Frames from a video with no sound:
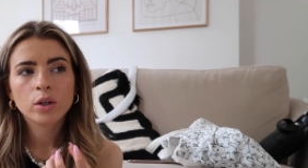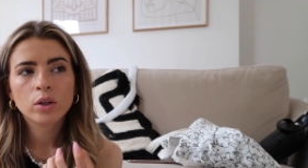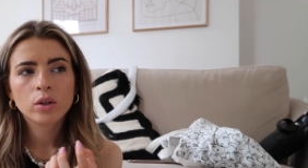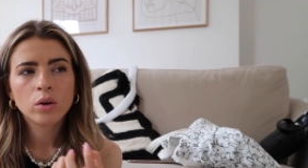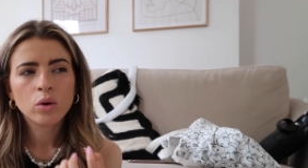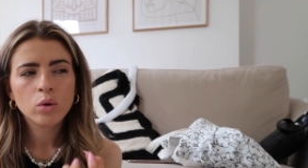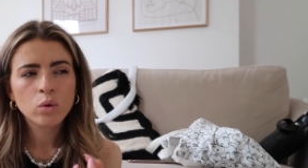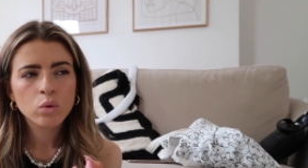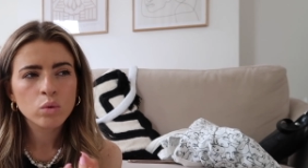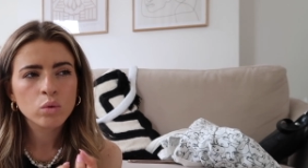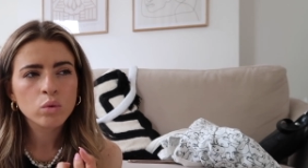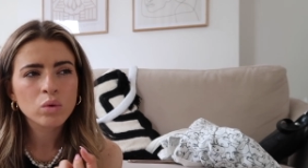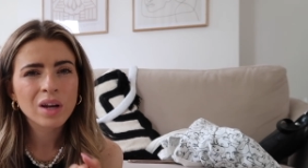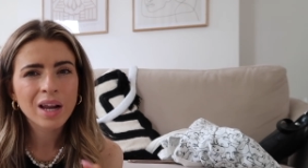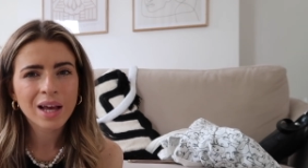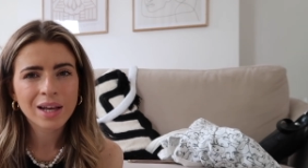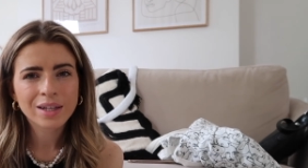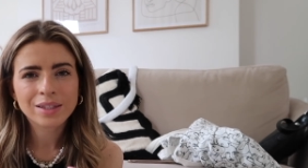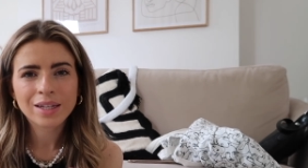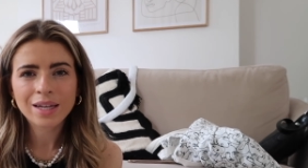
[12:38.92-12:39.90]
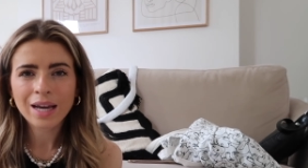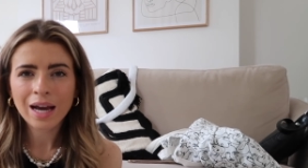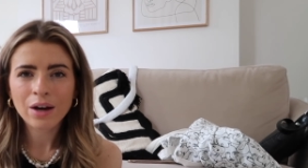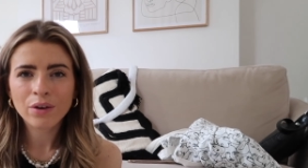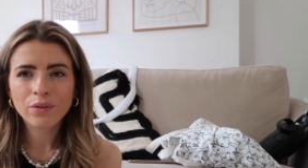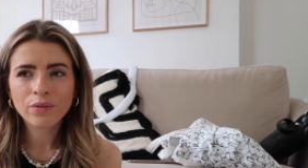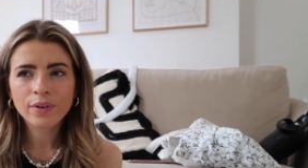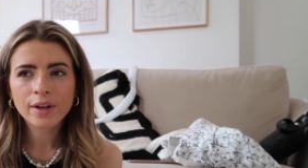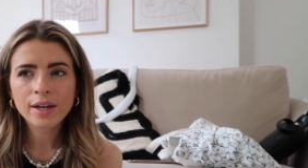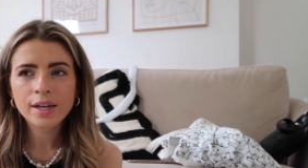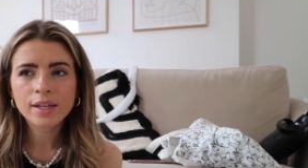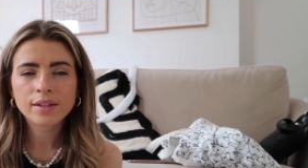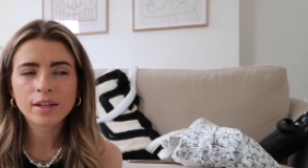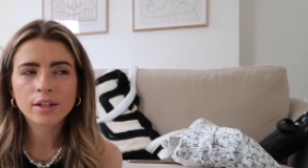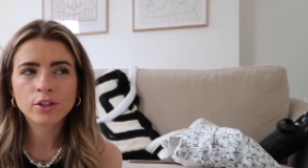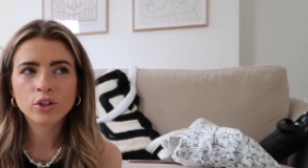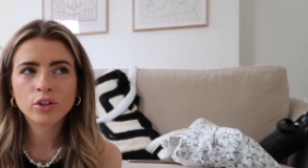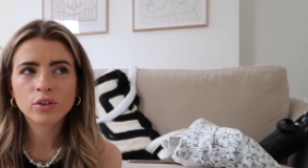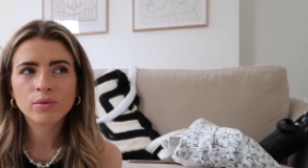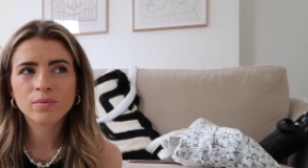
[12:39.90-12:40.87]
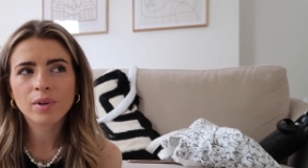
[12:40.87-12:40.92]
cool classic outfits.
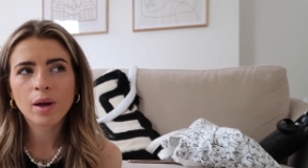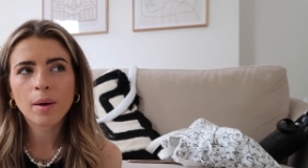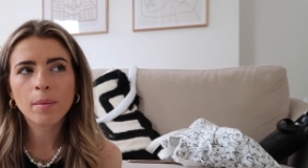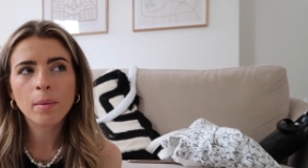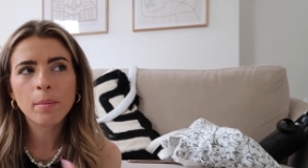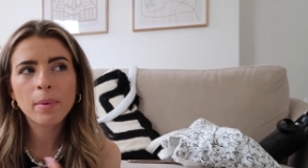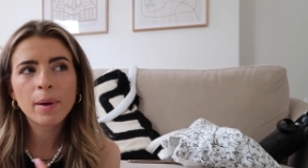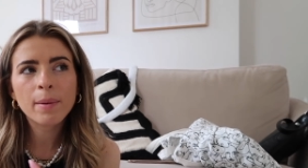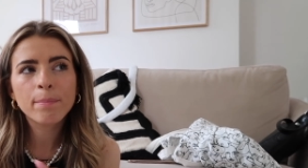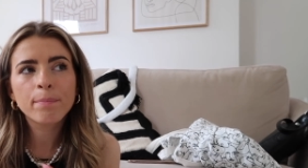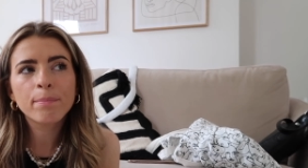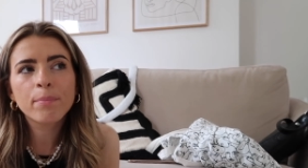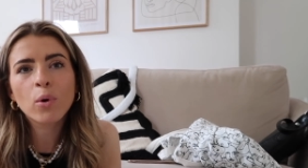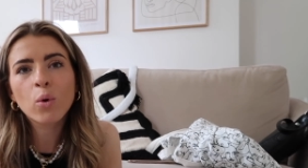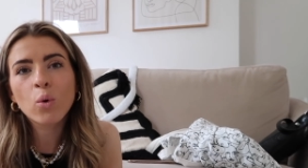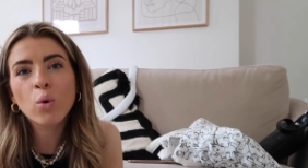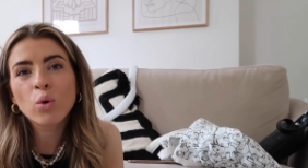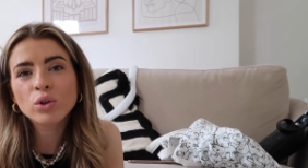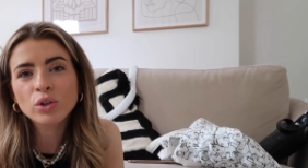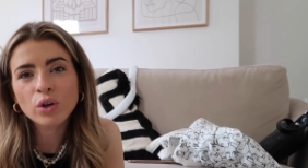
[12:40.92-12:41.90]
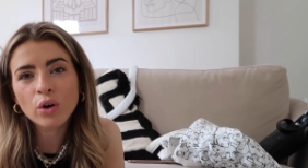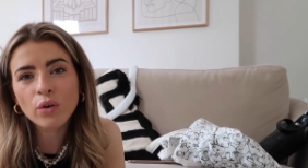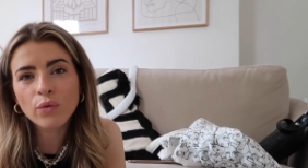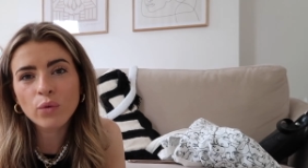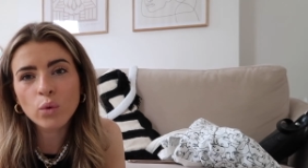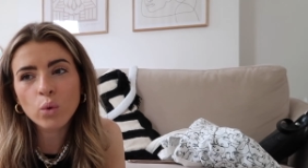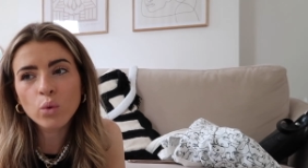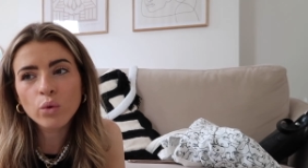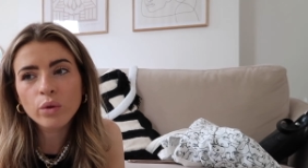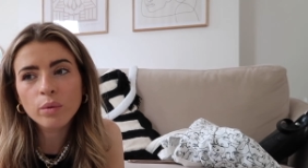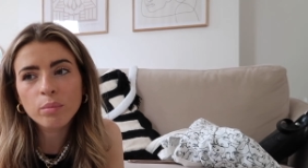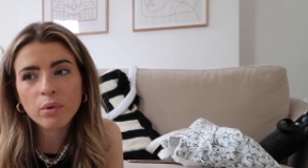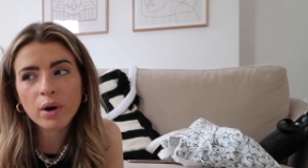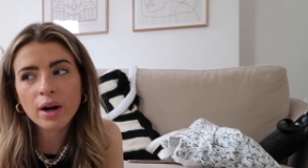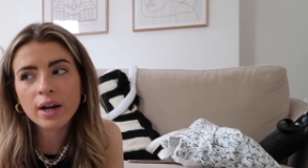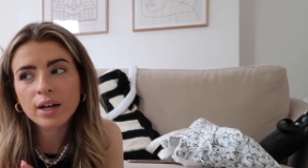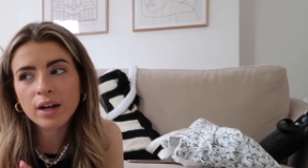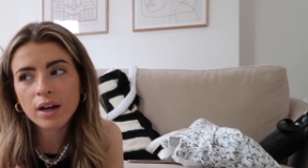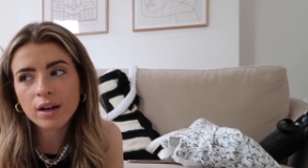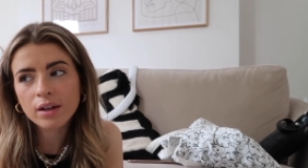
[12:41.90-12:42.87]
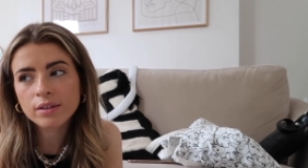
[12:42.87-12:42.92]
I'm a bit bored of all the
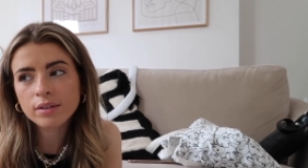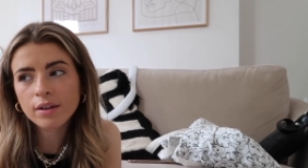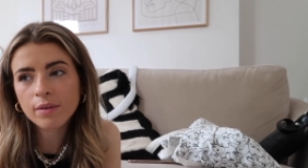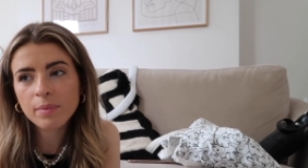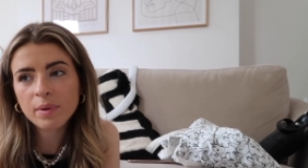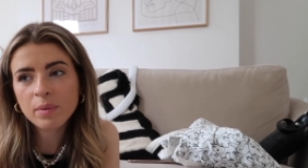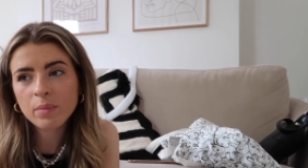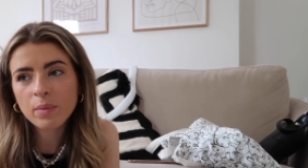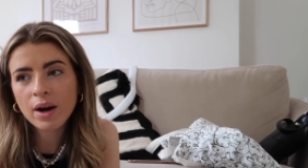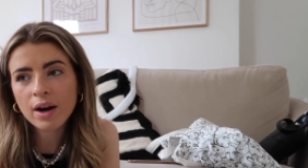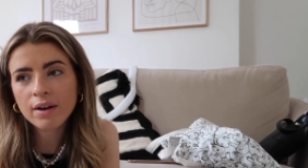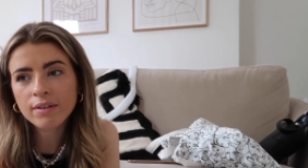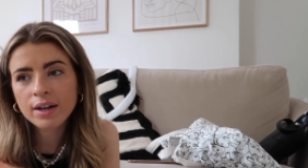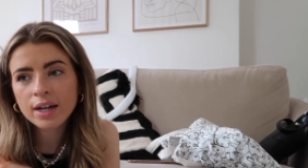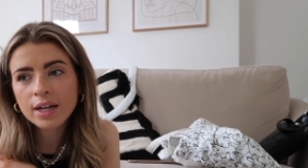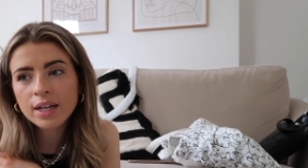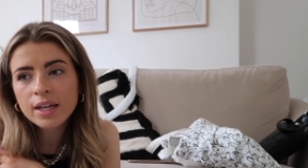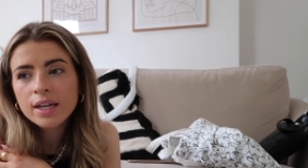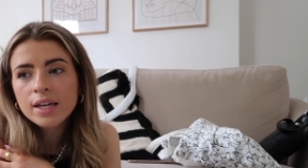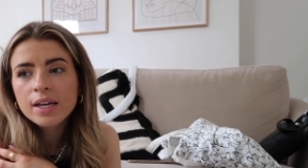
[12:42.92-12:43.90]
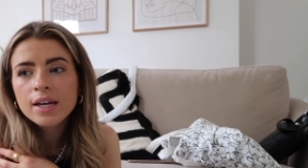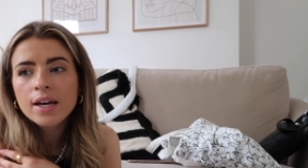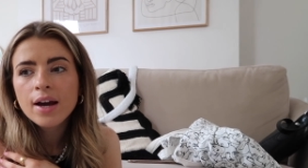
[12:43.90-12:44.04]
bright colours I've been wearing.